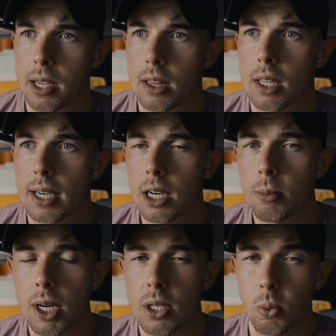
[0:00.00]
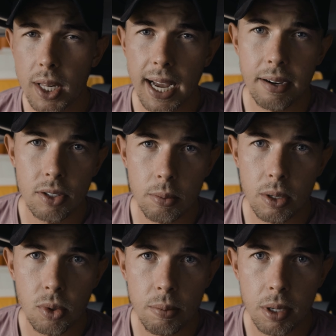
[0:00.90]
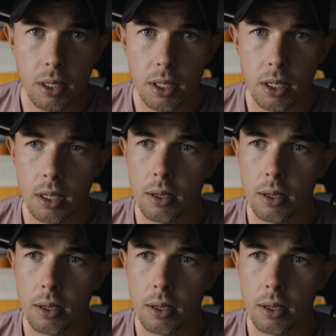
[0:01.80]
The gearbox will have to be rebuilt,